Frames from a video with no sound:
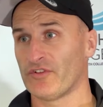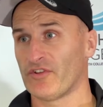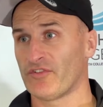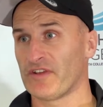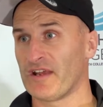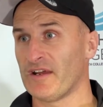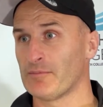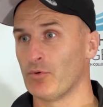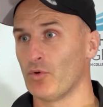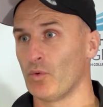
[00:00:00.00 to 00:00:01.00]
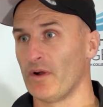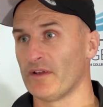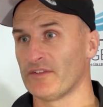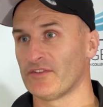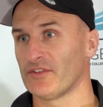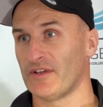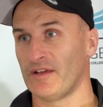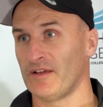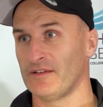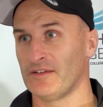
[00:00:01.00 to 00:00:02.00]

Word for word: I just think high ball wise, uh,